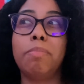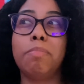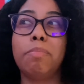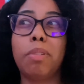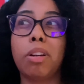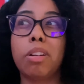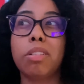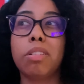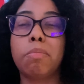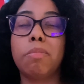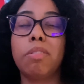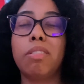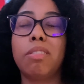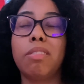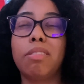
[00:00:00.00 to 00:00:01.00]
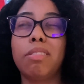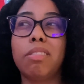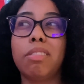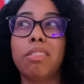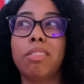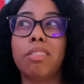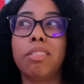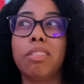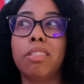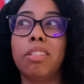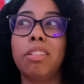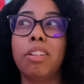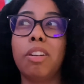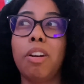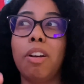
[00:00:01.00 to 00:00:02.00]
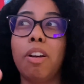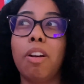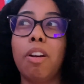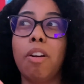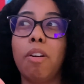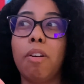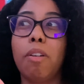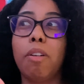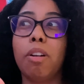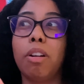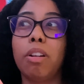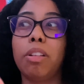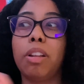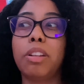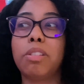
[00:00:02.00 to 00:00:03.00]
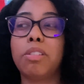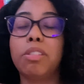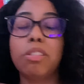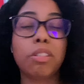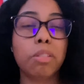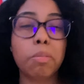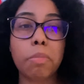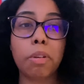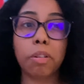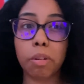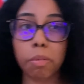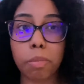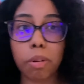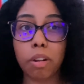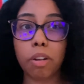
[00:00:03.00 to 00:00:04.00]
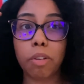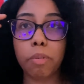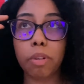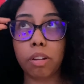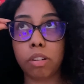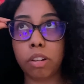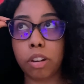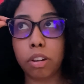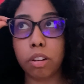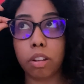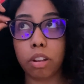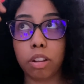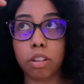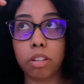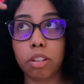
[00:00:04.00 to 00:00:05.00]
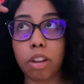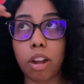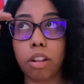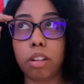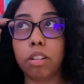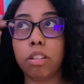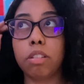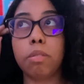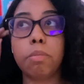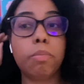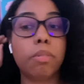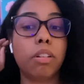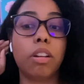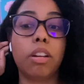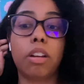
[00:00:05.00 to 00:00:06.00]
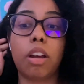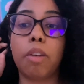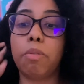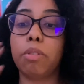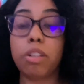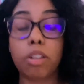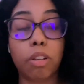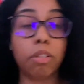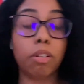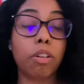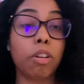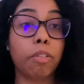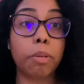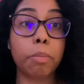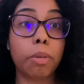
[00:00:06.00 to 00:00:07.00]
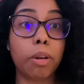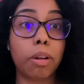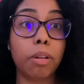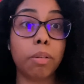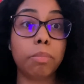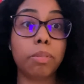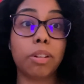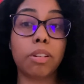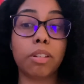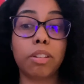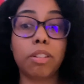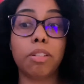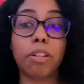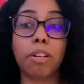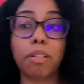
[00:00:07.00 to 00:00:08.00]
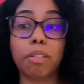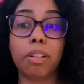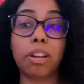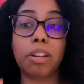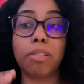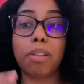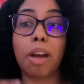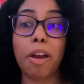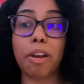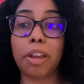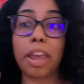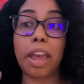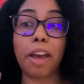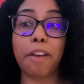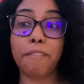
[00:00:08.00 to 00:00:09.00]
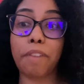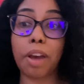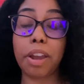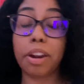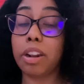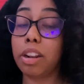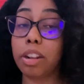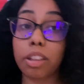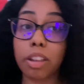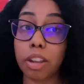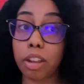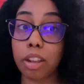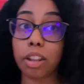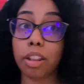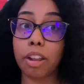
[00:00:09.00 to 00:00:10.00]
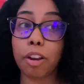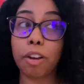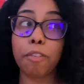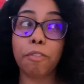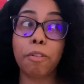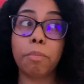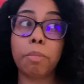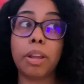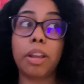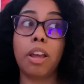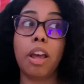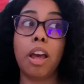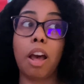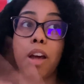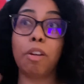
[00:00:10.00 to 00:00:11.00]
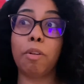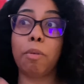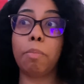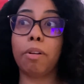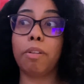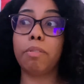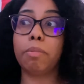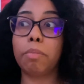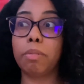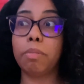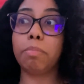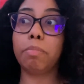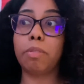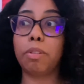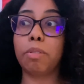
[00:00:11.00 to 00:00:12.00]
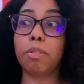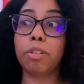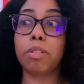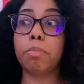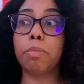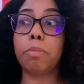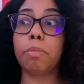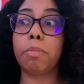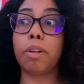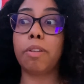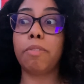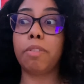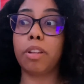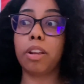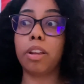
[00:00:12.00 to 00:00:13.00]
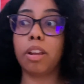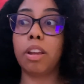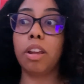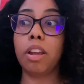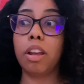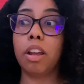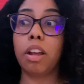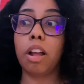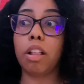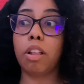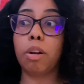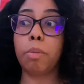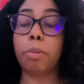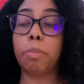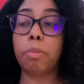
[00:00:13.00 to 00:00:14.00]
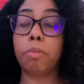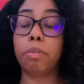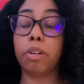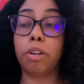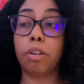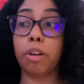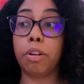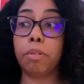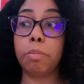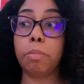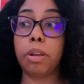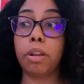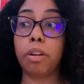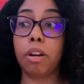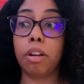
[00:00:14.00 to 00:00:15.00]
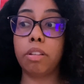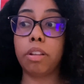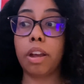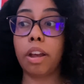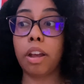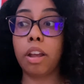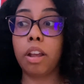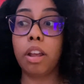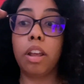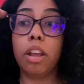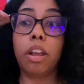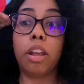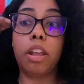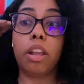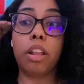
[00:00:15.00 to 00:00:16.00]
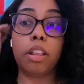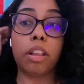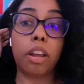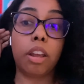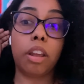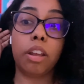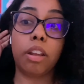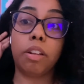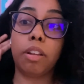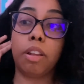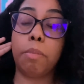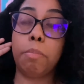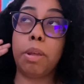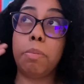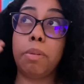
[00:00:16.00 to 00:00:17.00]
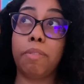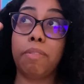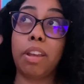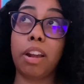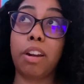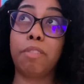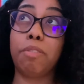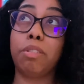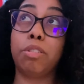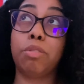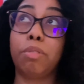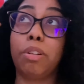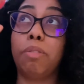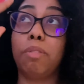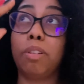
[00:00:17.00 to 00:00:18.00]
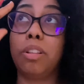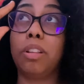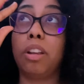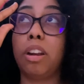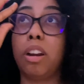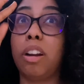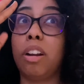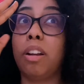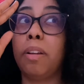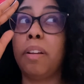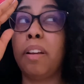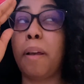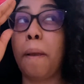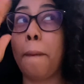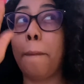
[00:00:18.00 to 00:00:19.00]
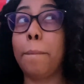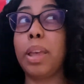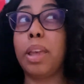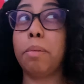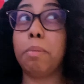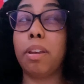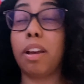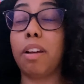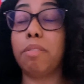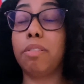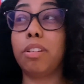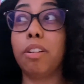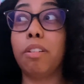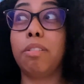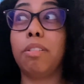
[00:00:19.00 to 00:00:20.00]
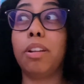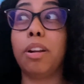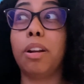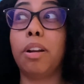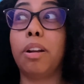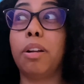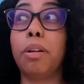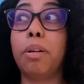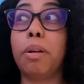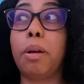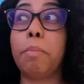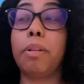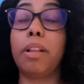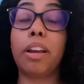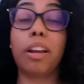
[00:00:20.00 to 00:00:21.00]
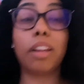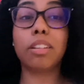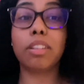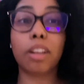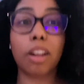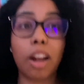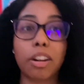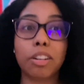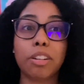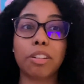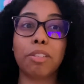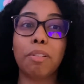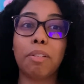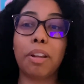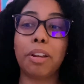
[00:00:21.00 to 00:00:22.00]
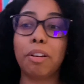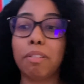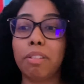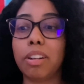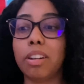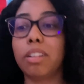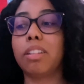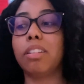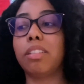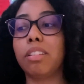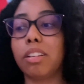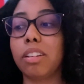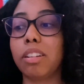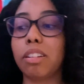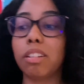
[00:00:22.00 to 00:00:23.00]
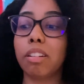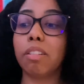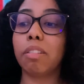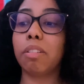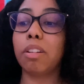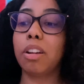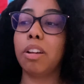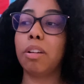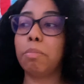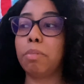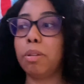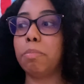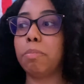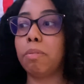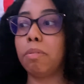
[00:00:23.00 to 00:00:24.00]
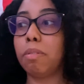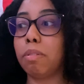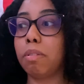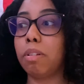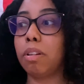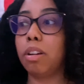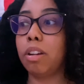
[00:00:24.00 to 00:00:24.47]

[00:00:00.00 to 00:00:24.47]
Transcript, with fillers: Parks Mall uh, or like just some other mall around here, like in Dallas. But like, I wouldn't go to Irving Mall because you know, like, I can't find anything there for me. I don't know about the rest of people, but I feel like a lot of people would agree with me on that. And like, maybe if they had a 21 there, maybe I would go there. But like I said, I just don't like going there because like, you know, people,